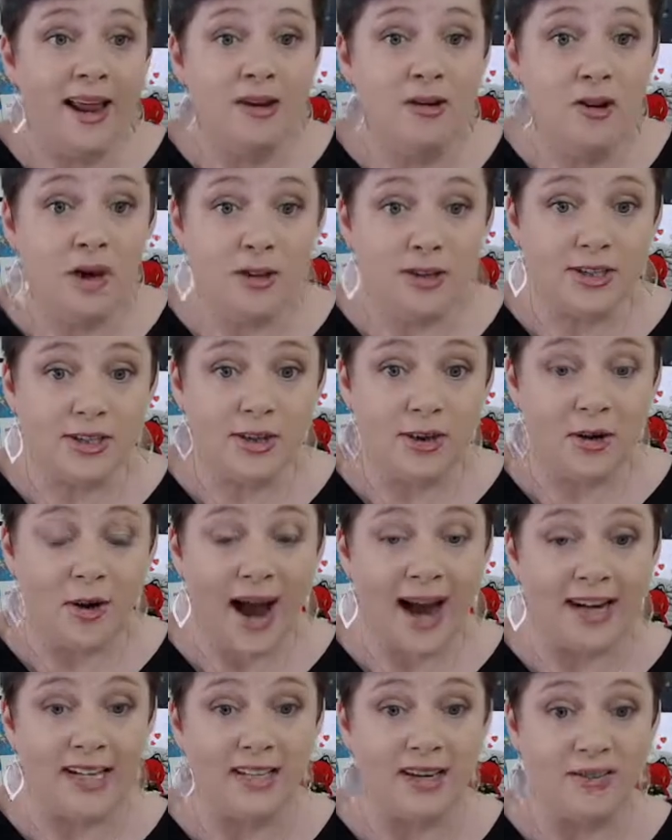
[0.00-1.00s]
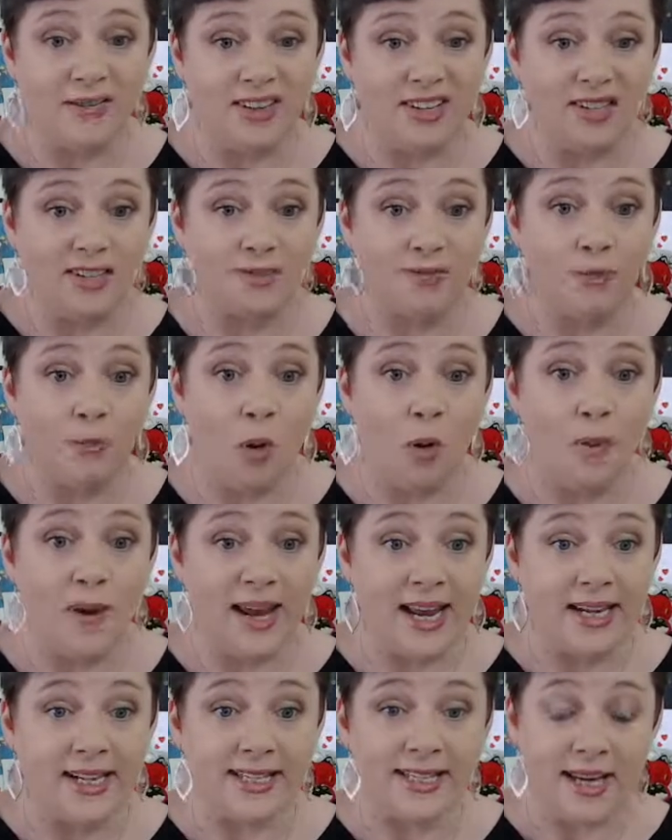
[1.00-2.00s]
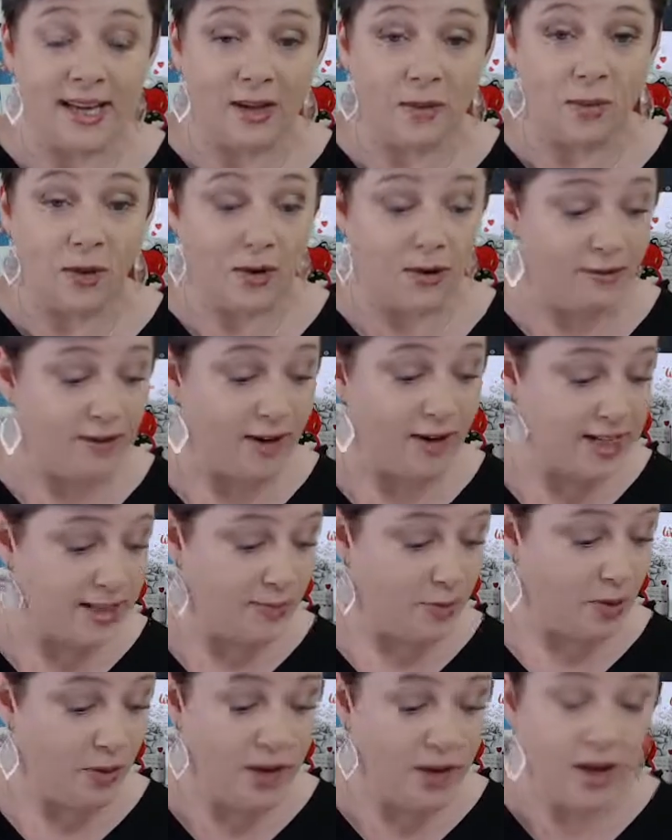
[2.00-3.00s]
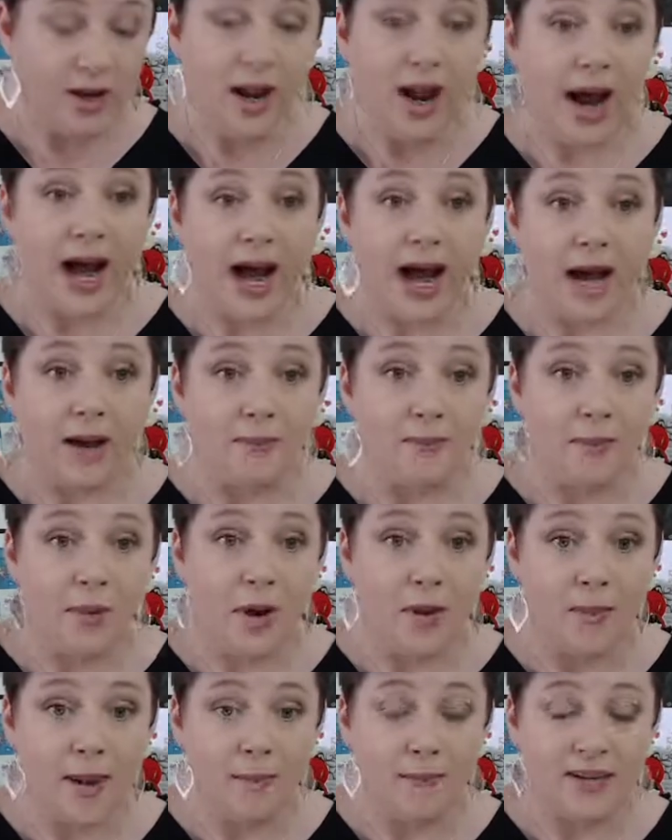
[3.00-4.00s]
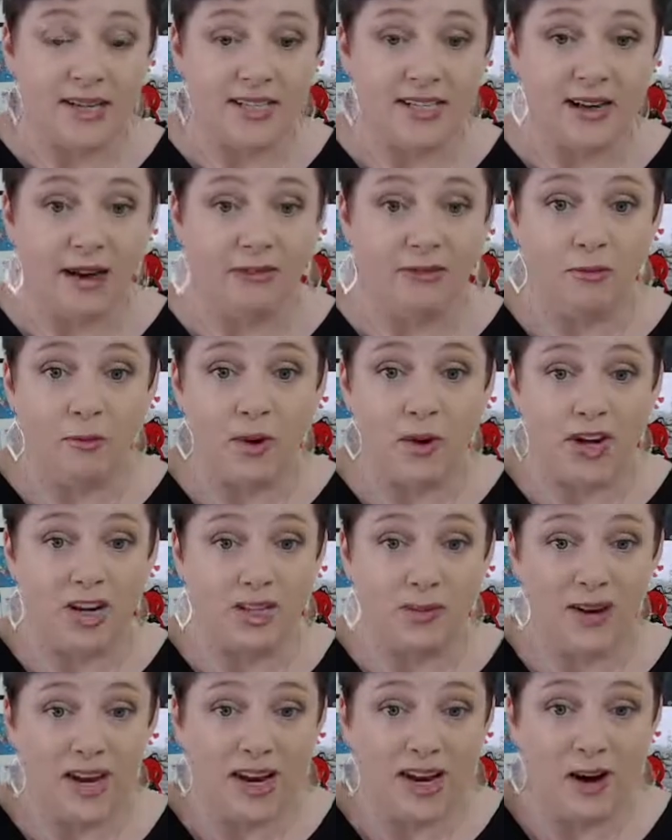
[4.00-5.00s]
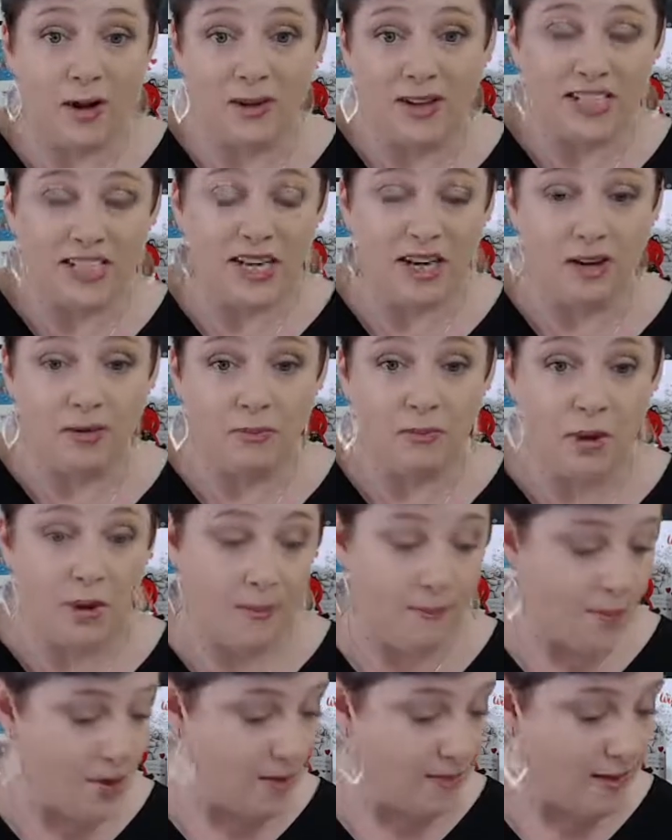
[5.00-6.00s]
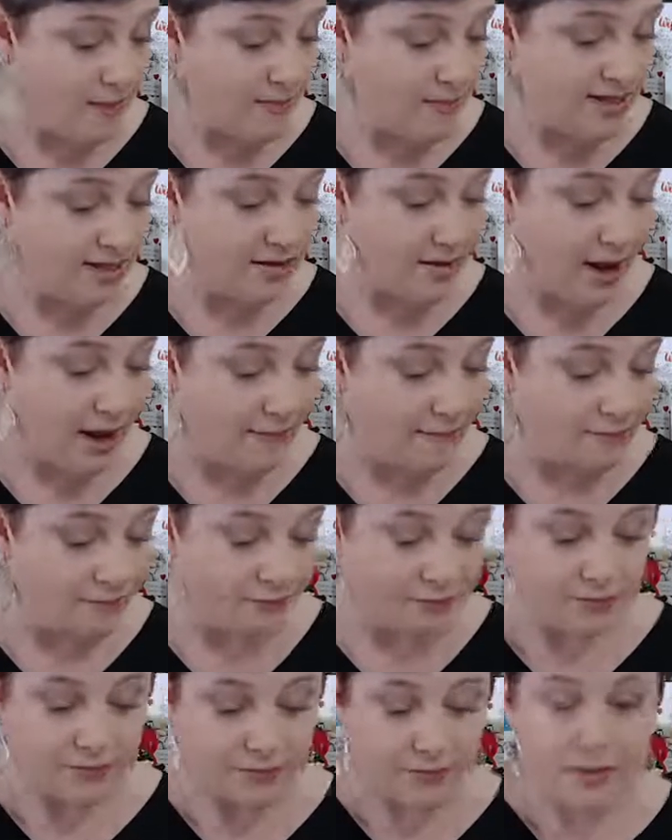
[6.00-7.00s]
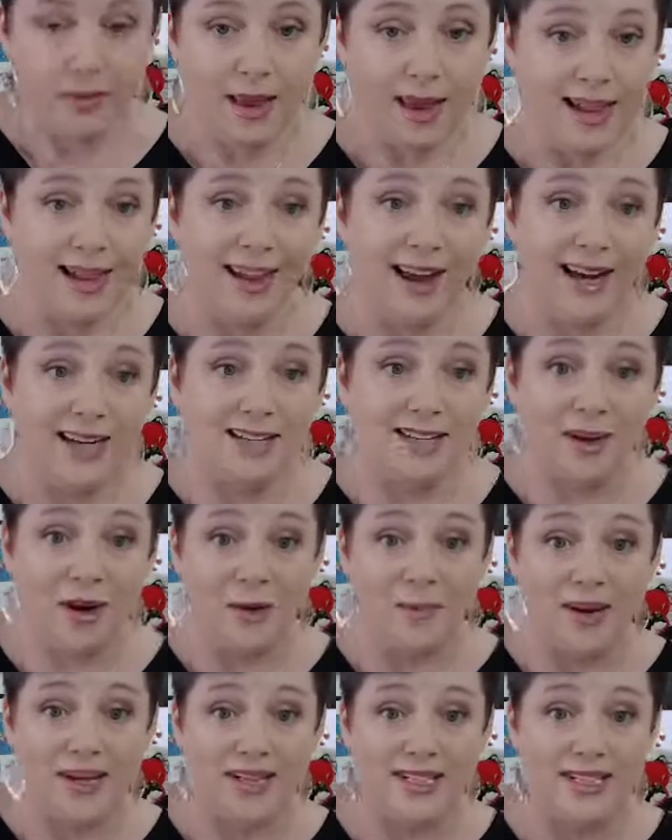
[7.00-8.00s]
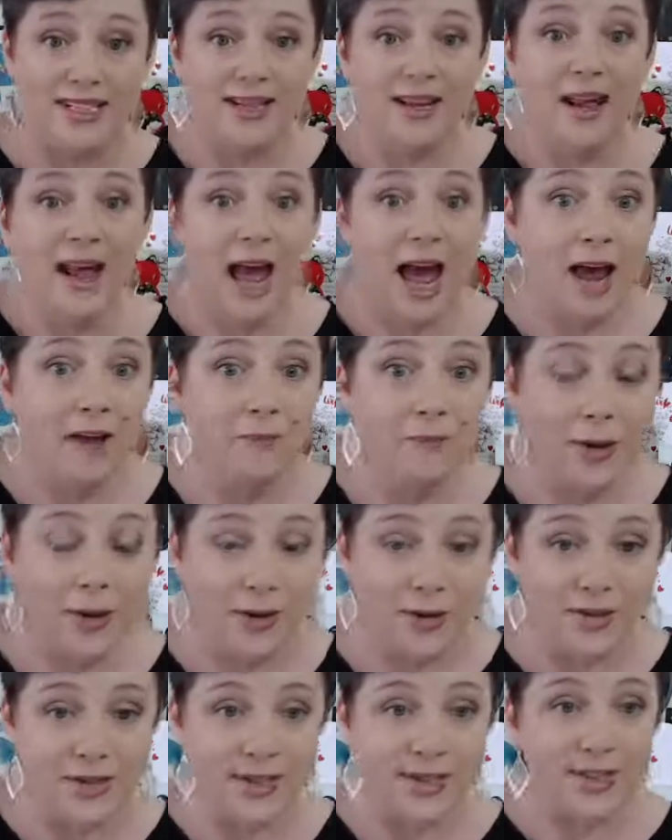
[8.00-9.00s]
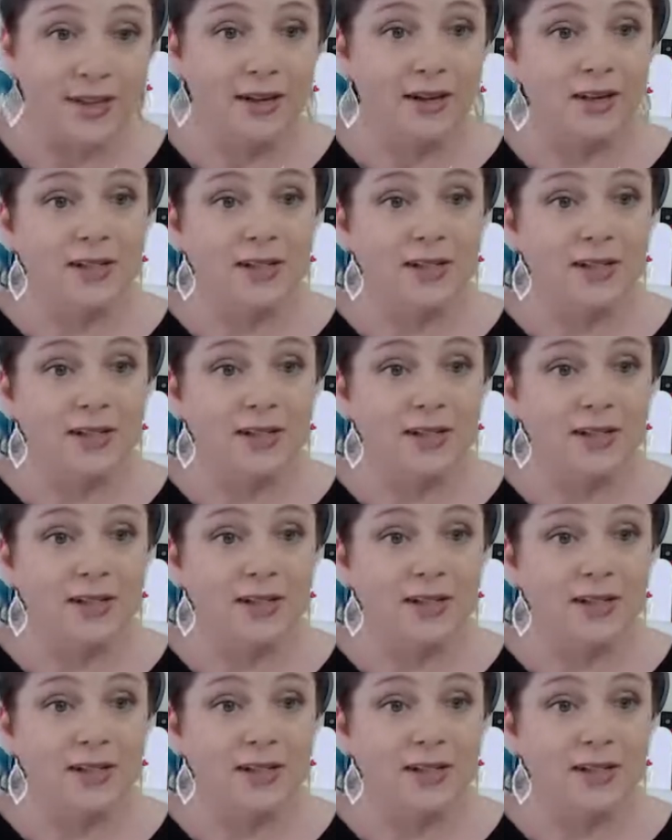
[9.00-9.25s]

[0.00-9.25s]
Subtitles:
not so active as what we can see in the world of Facebook per member stuff, because we can only see per member likes, comments, and posts.